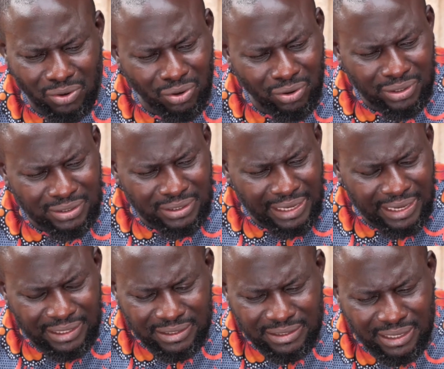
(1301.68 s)
Or is
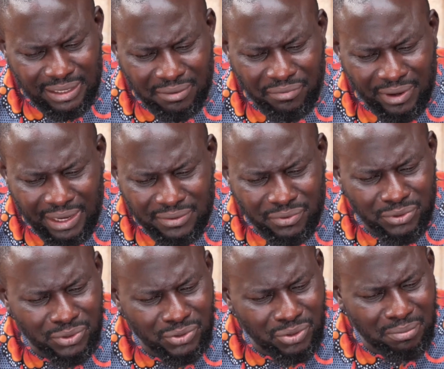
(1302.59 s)
there any sacrifice
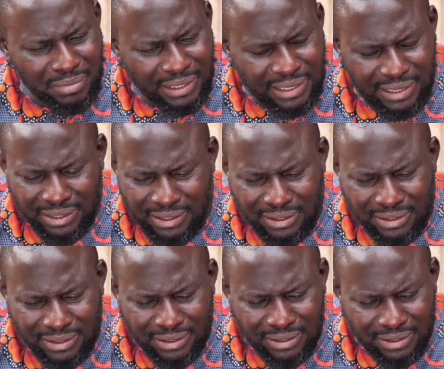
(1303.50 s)
for you to make?
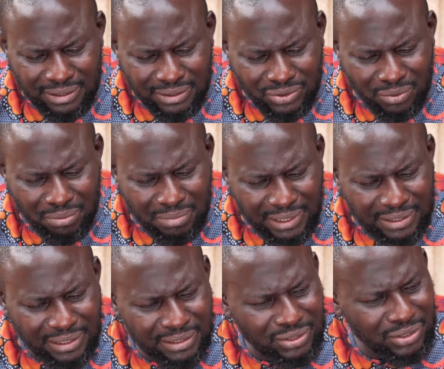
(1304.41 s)
To
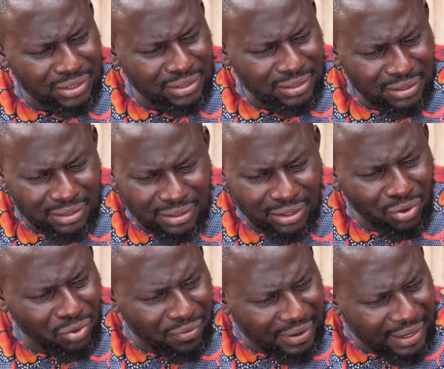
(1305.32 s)
make this
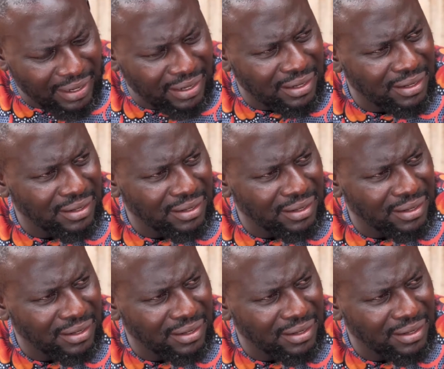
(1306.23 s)
over?